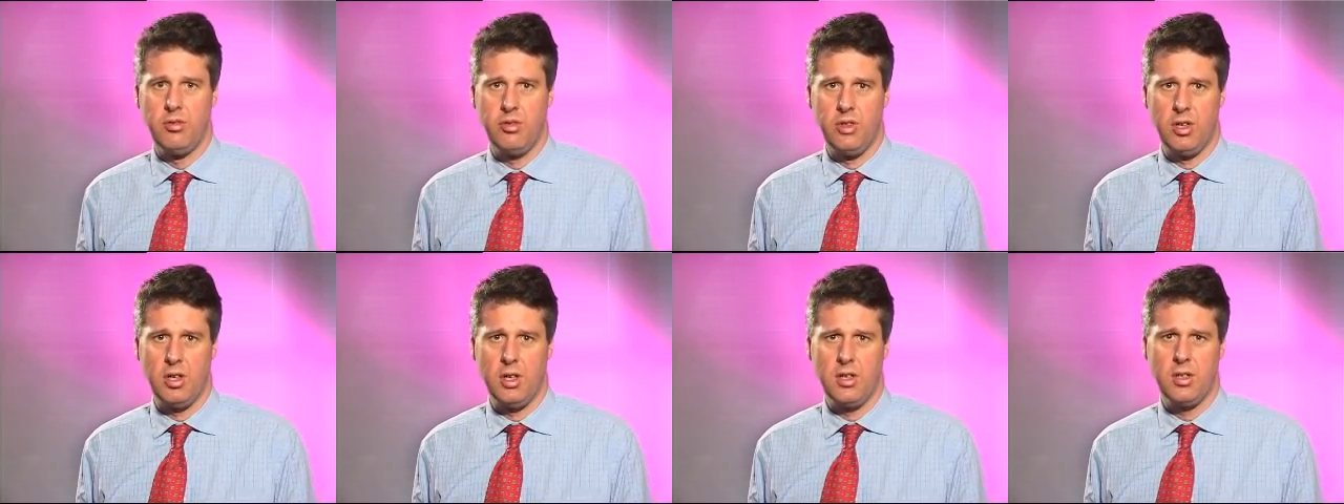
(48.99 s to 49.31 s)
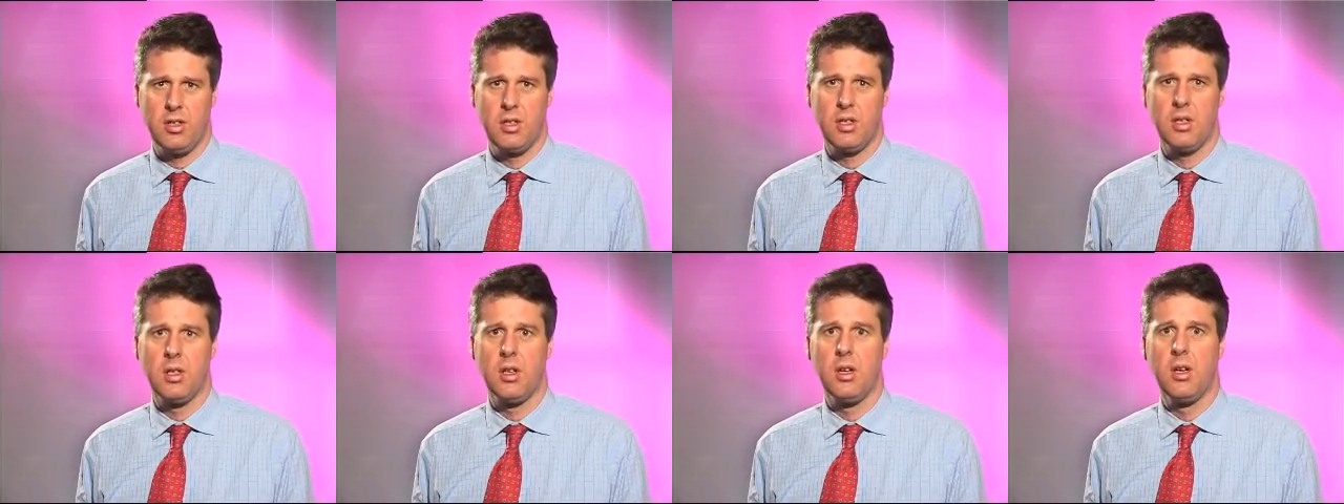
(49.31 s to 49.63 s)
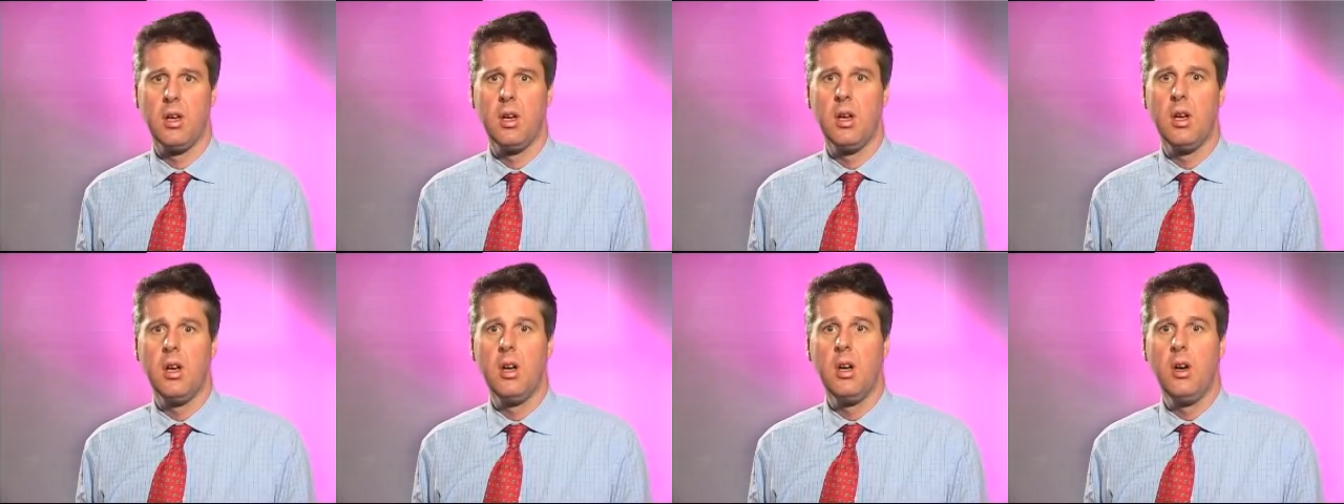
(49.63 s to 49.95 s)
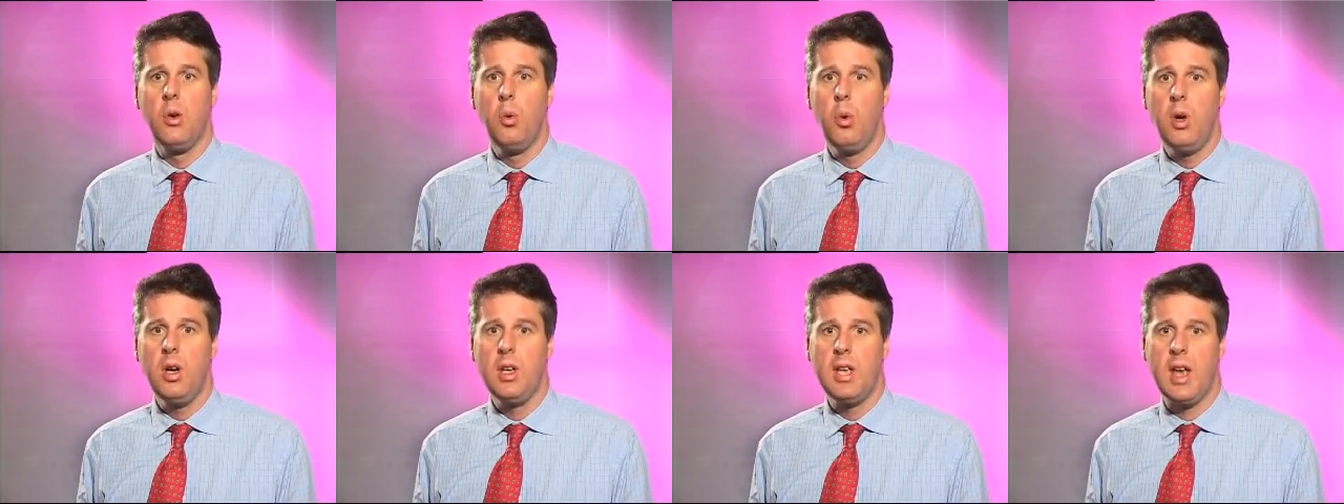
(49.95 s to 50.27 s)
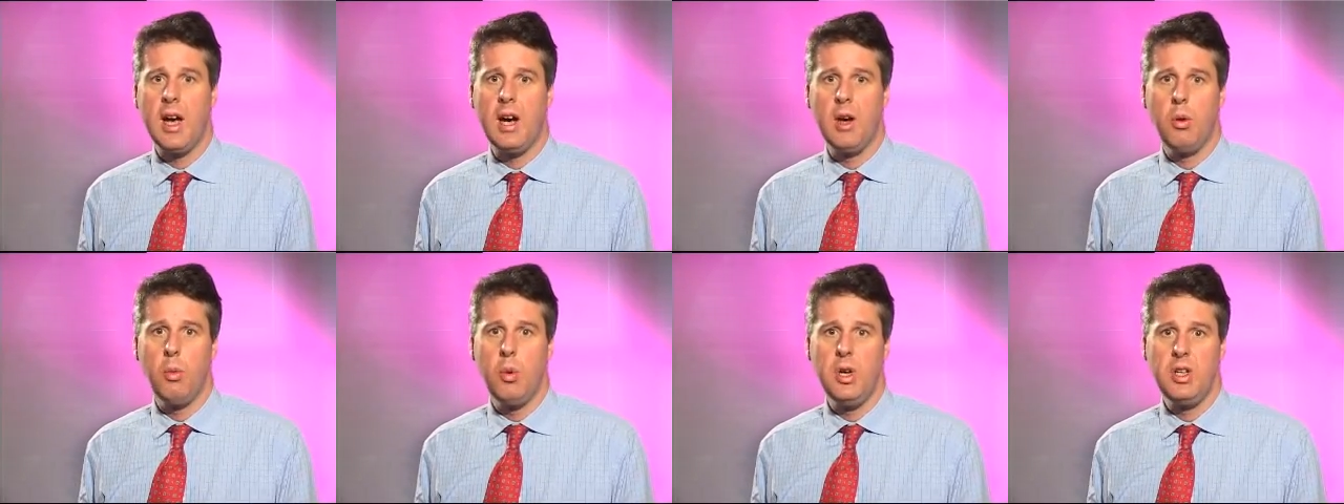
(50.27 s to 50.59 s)
First,
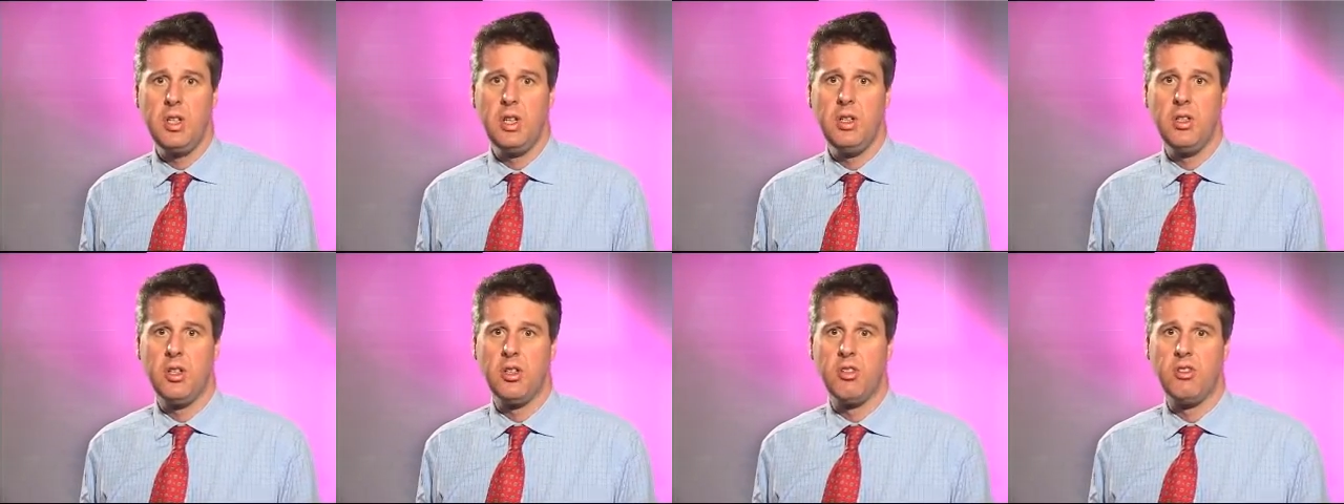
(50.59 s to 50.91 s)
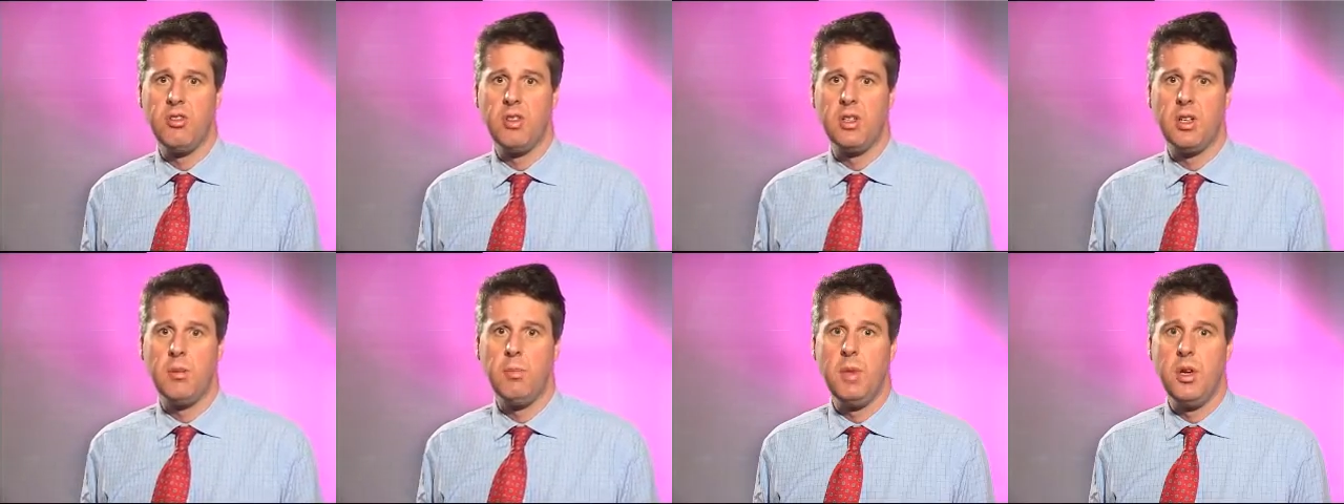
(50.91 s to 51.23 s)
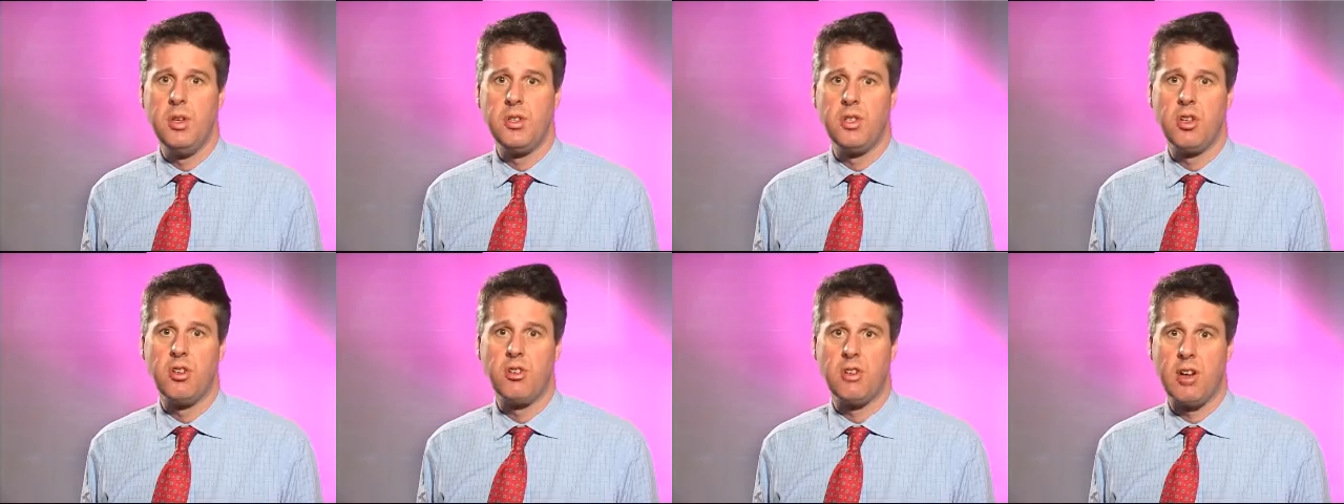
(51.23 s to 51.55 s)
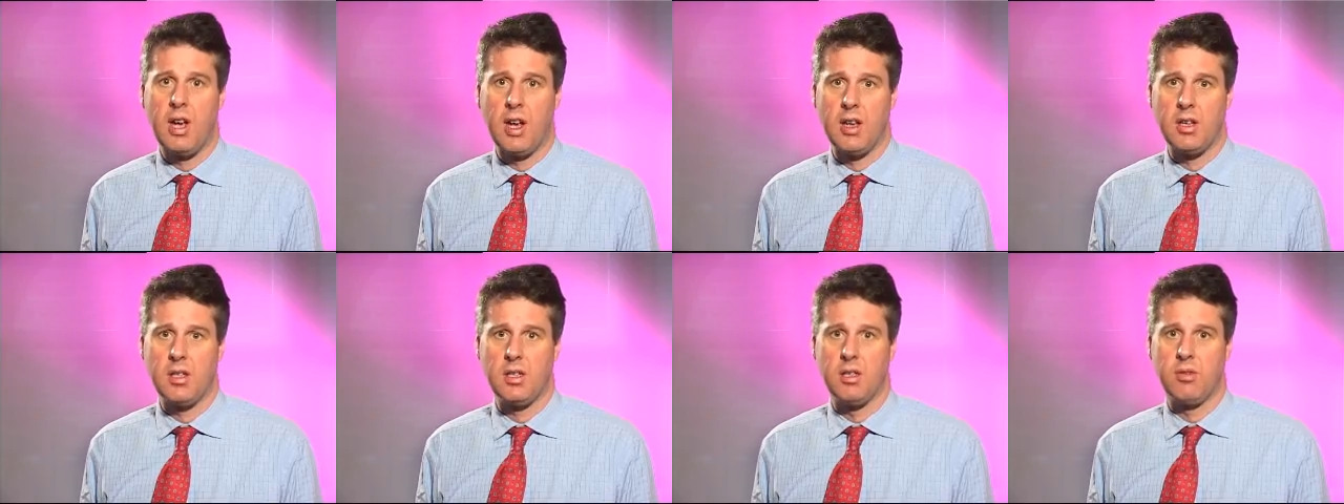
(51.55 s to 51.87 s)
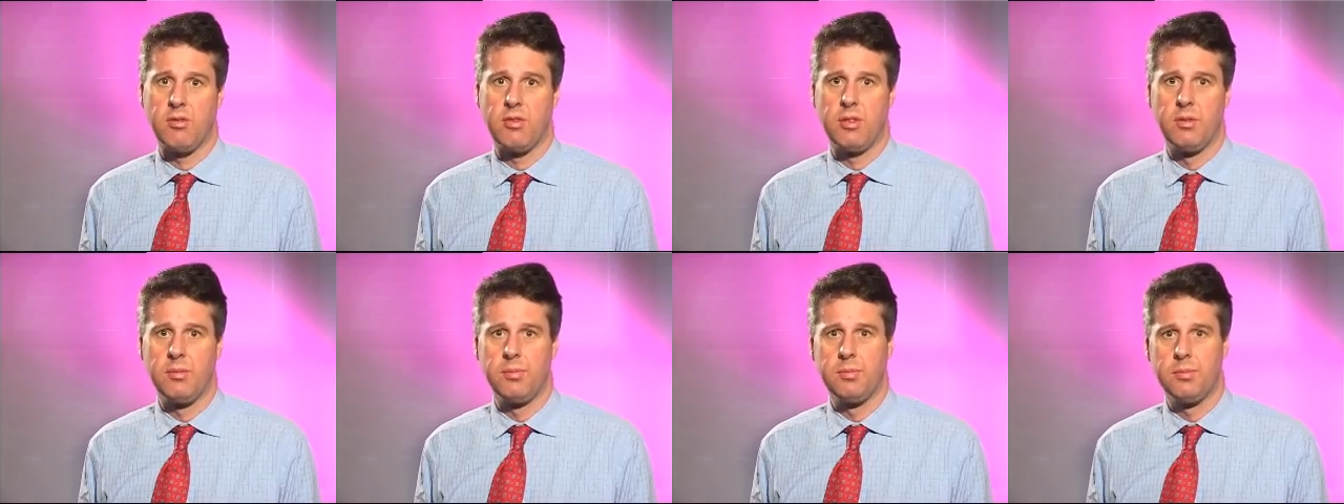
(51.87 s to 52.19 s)
work out which industries are most
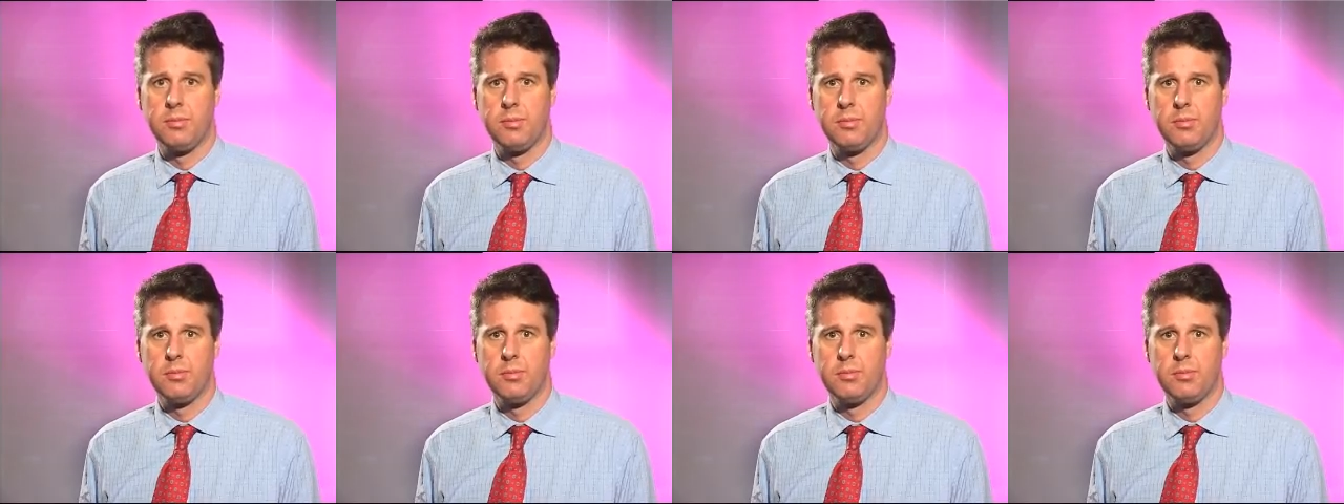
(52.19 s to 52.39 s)
attractive.